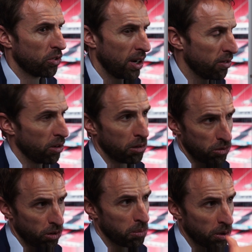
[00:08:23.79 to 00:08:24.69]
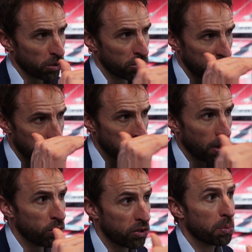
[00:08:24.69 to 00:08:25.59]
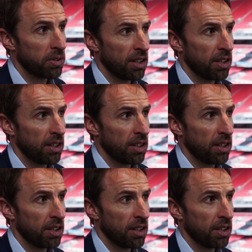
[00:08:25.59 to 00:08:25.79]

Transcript: great role models in most